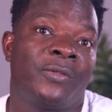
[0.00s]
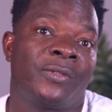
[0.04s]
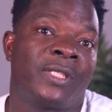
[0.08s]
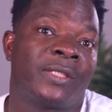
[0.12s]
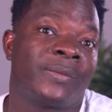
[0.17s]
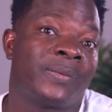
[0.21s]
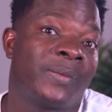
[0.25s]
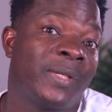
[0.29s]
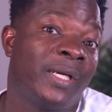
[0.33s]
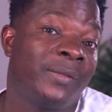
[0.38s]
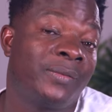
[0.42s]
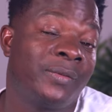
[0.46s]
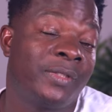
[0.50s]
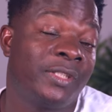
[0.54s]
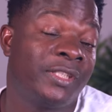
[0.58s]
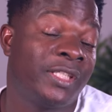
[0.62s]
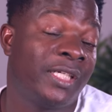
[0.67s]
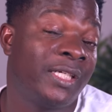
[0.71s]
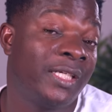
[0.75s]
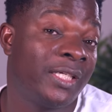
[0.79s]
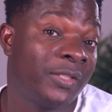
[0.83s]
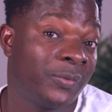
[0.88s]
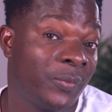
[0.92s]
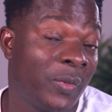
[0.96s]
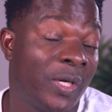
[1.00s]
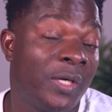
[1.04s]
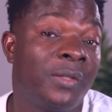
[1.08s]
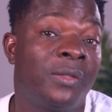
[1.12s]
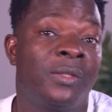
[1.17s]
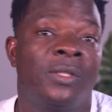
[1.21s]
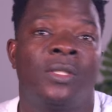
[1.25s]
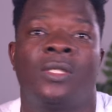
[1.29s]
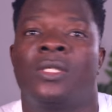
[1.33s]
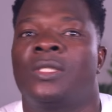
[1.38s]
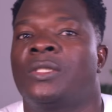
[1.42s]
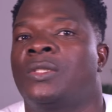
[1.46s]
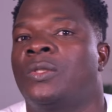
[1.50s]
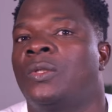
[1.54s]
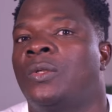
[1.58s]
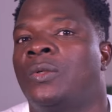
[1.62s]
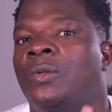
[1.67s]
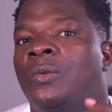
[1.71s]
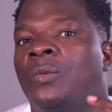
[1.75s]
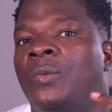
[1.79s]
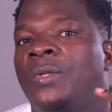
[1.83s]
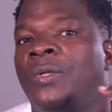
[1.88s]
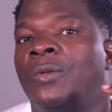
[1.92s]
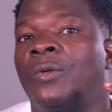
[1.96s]
to subscribe to the channel as well. So
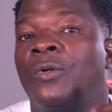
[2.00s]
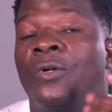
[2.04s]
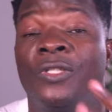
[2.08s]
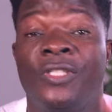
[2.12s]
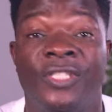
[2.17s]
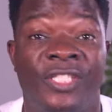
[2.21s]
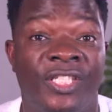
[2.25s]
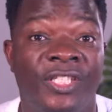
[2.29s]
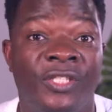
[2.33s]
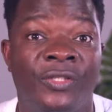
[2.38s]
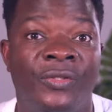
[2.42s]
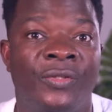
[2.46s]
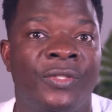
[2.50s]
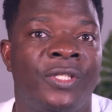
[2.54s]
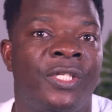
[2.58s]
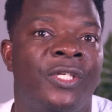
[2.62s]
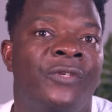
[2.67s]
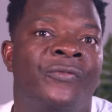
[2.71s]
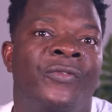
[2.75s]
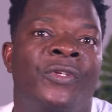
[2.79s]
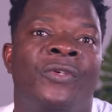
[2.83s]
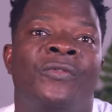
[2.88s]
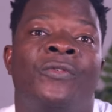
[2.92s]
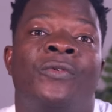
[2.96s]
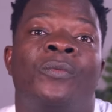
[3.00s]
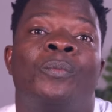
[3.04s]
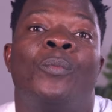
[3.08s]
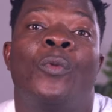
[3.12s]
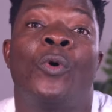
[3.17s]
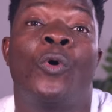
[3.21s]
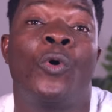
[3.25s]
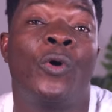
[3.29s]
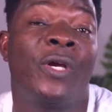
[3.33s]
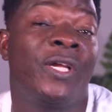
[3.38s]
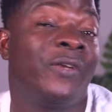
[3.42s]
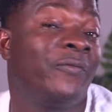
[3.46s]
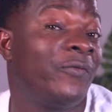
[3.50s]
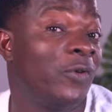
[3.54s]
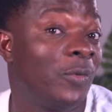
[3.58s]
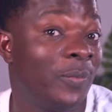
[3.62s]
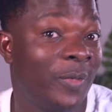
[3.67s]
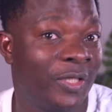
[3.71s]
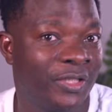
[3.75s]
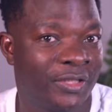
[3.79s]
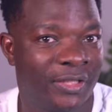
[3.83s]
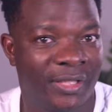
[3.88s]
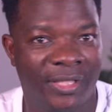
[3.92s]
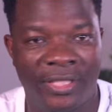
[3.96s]
we'll continue to give you more
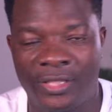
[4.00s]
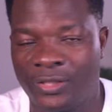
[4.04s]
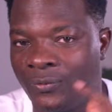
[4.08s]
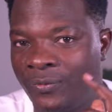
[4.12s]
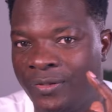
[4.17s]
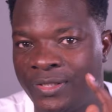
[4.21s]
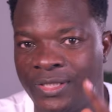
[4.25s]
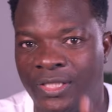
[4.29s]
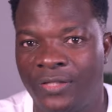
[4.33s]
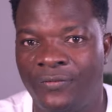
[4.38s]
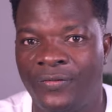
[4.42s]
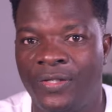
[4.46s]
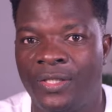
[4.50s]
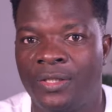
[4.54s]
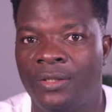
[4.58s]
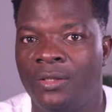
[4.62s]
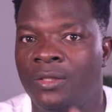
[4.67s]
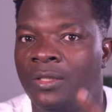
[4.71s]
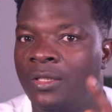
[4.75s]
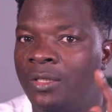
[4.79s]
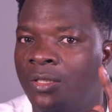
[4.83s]
information as we receive it.